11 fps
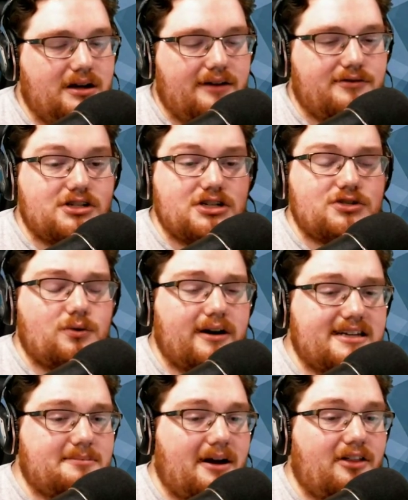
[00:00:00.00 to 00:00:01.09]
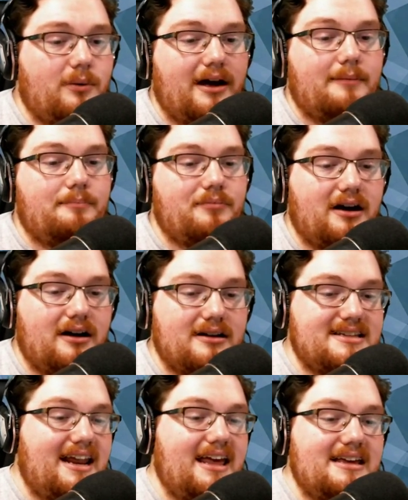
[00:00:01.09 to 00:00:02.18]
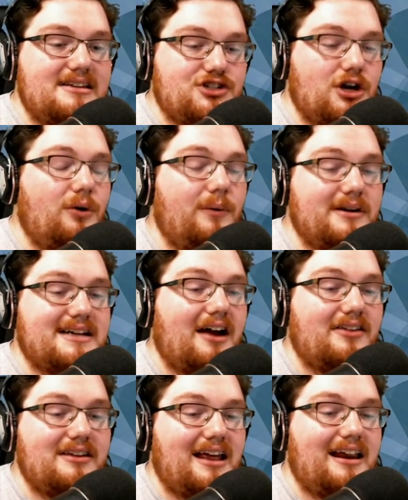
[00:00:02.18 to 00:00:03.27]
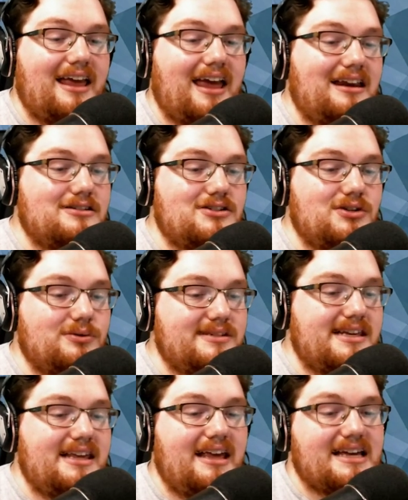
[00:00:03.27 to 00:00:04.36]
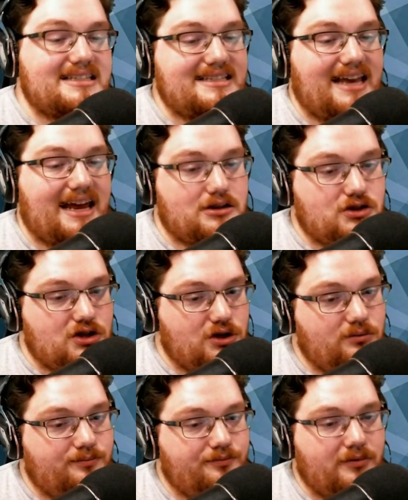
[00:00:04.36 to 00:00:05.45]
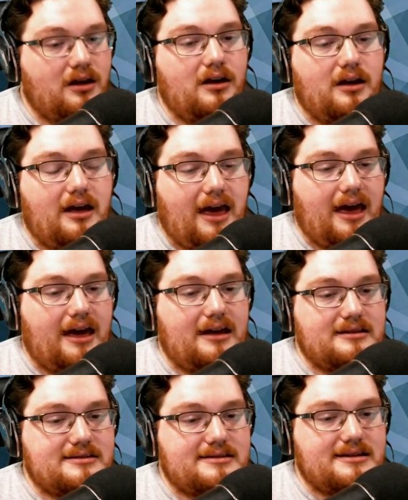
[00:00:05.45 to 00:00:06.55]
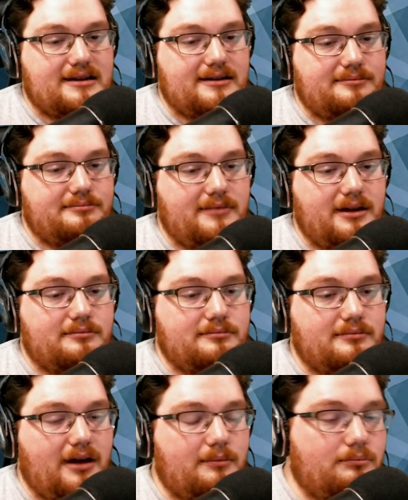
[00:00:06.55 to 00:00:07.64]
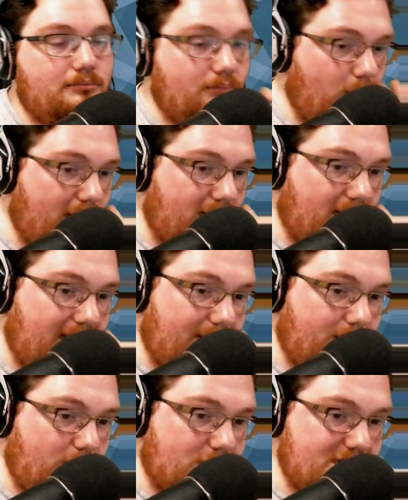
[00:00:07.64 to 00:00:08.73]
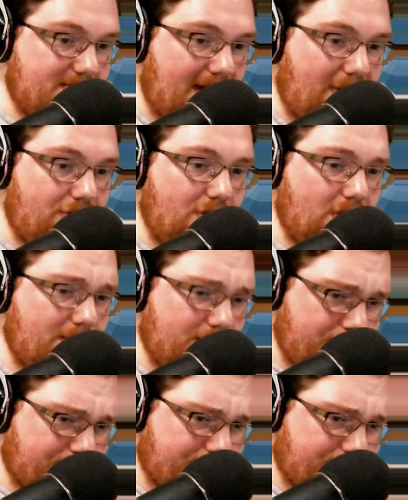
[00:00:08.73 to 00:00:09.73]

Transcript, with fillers: If you're just joining us, by the way, uh, today's show entirely dedicated to C E S Day two, and uh, yeah, hey, we're uh, we're just plowing through it.